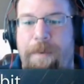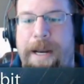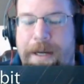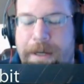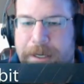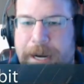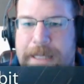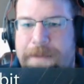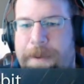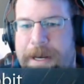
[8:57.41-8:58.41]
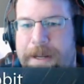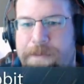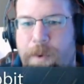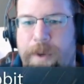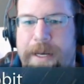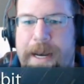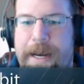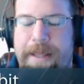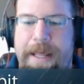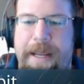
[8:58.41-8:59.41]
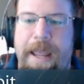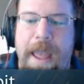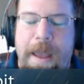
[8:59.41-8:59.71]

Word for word: I want to hear your guys' opinions more than anything.